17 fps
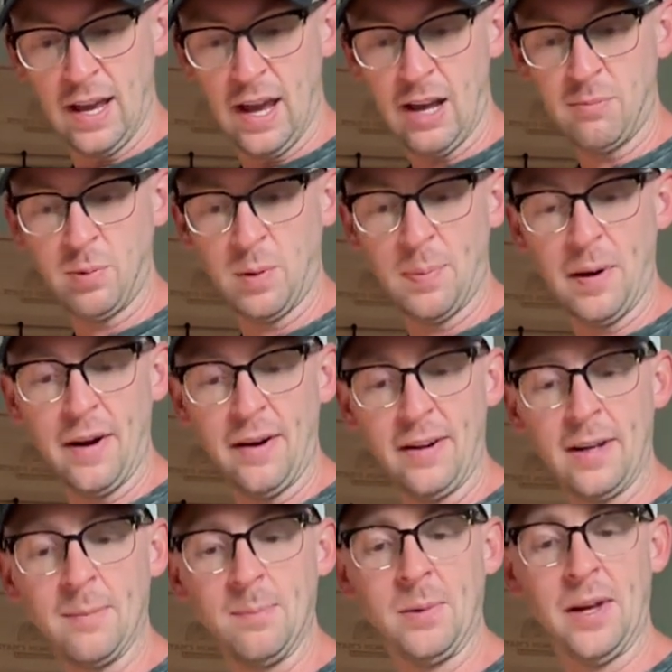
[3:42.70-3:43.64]
and
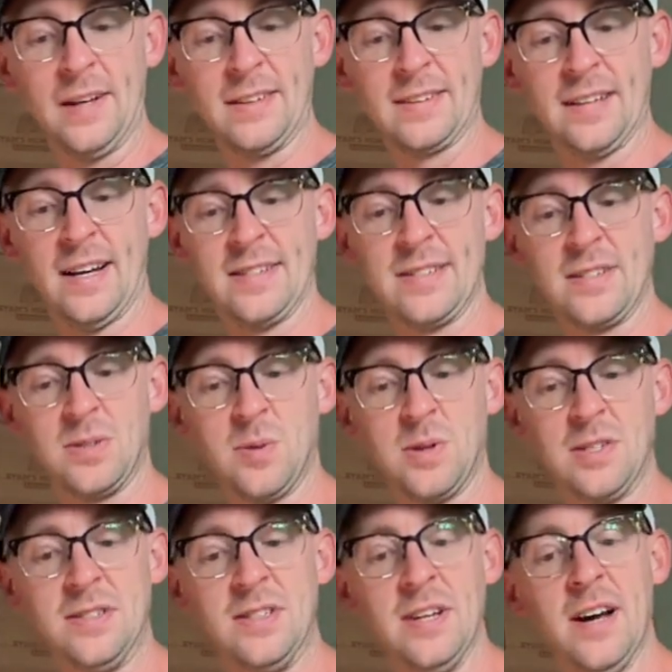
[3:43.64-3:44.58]
preparing complex sauces
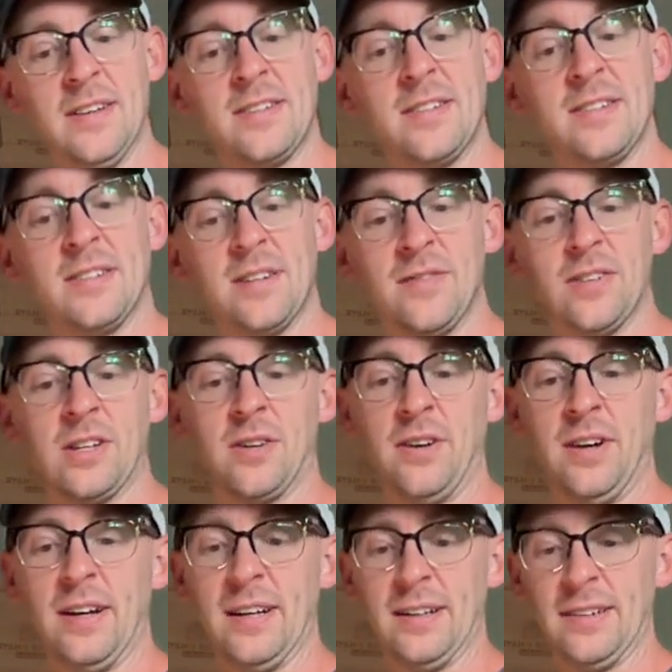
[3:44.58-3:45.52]
with dozens of
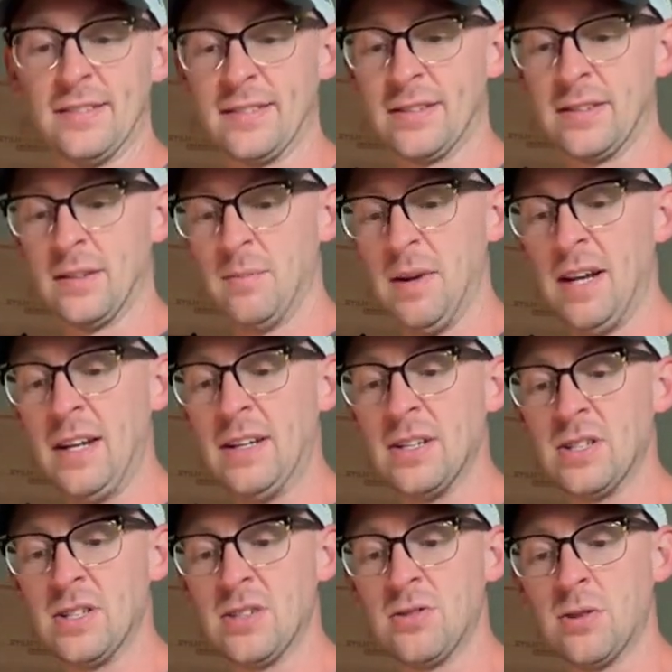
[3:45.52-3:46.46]
ingredients. Many
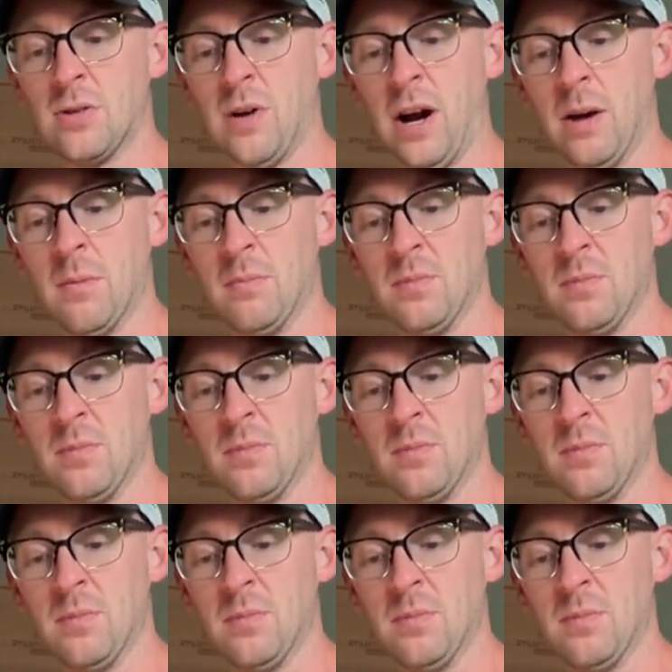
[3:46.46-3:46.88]
dishes require